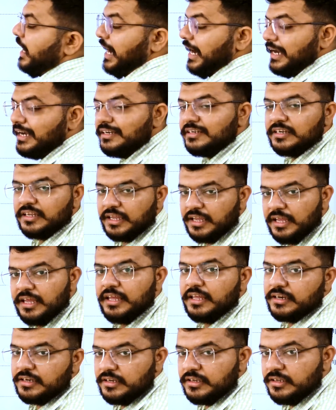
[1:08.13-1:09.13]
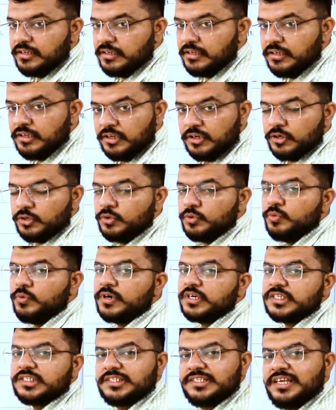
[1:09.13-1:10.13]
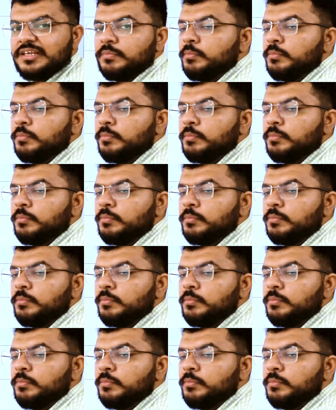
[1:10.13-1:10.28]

and air towards their